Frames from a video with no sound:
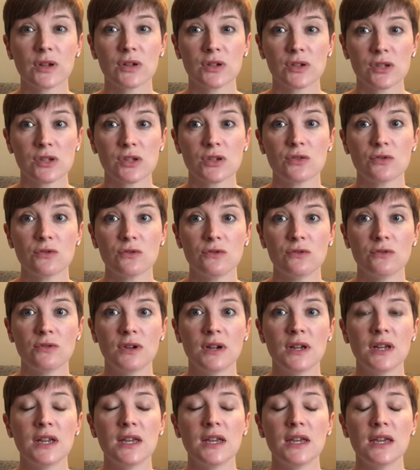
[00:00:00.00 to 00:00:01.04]
so
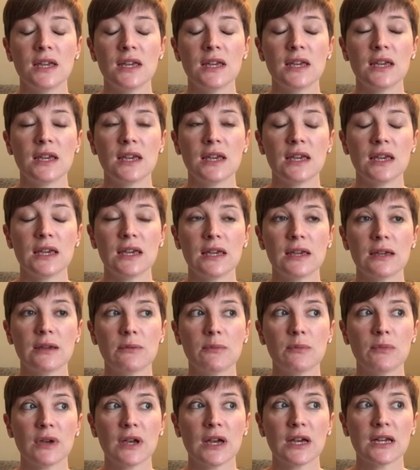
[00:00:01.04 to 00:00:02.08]

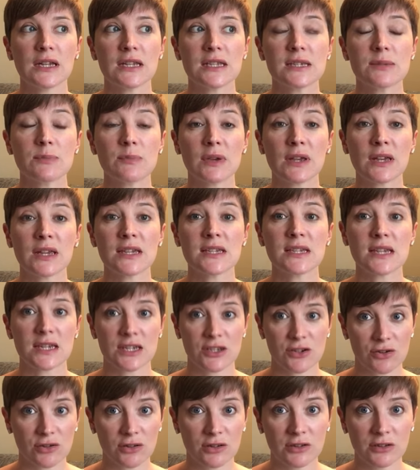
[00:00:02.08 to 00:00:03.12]
and my
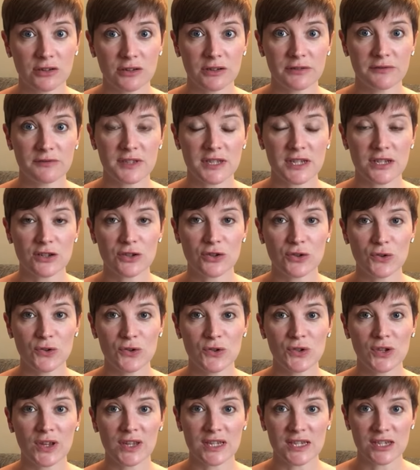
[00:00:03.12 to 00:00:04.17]
sister-in-law loved it too,
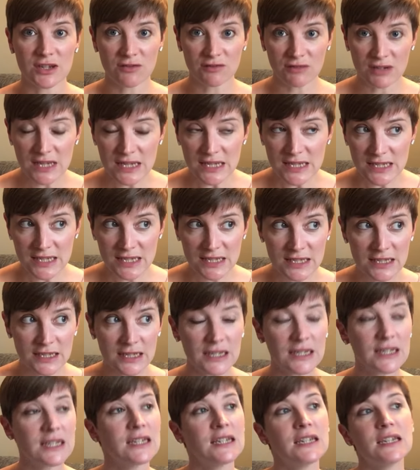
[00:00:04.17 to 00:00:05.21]
so that's great.
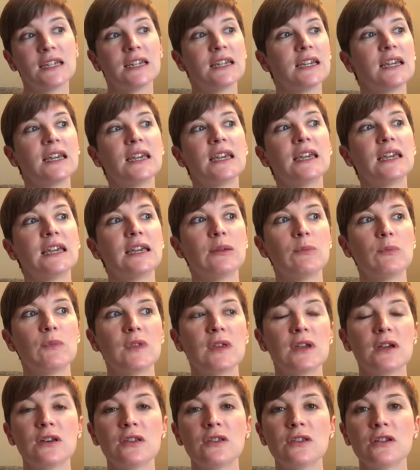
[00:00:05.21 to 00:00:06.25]

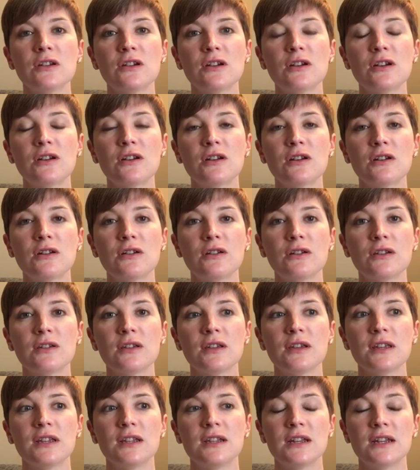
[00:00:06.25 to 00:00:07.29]
The other
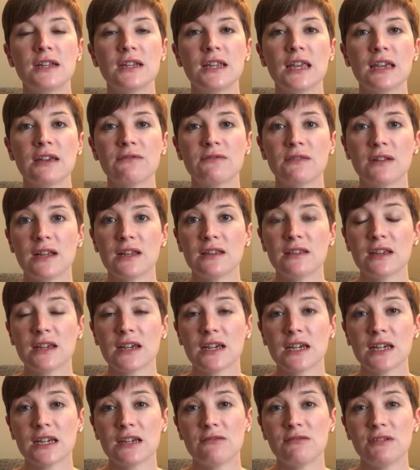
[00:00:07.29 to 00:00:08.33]
gift knit that
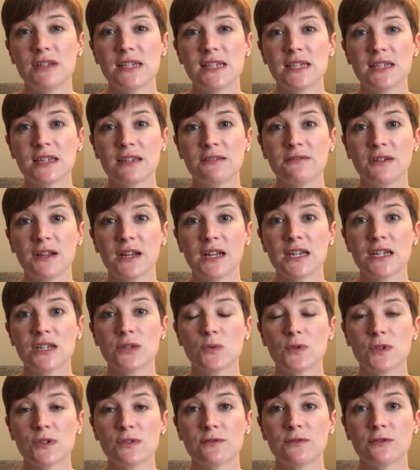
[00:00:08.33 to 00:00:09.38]
I recently finished
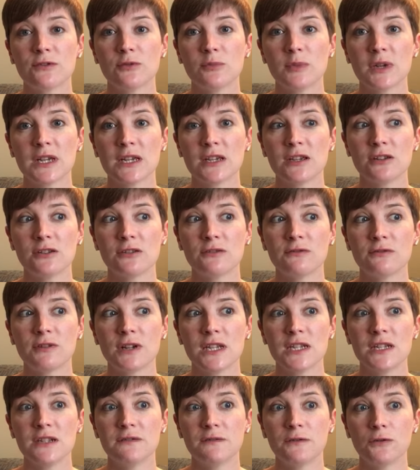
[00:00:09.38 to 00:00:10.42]
was for my good
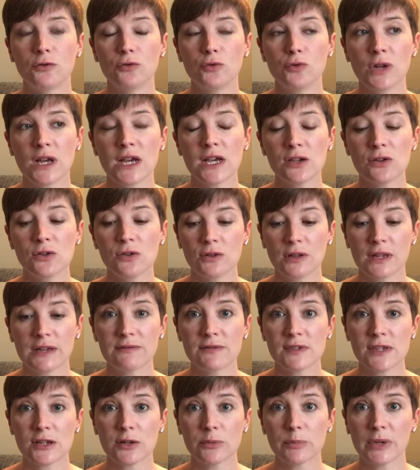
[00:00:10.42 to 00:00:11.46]
friend Verona, who
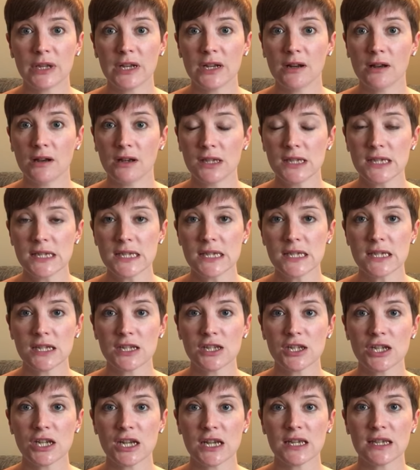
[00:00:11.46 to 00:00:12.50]
lives up in Unst in
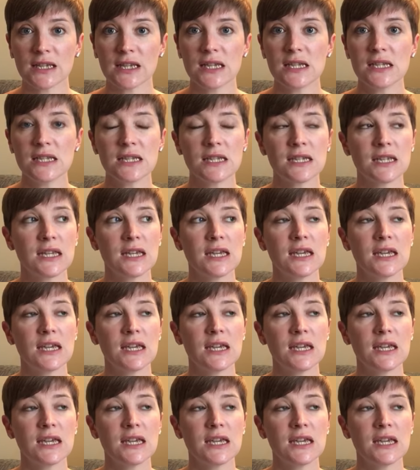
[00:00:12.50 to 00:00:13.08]
Shetland.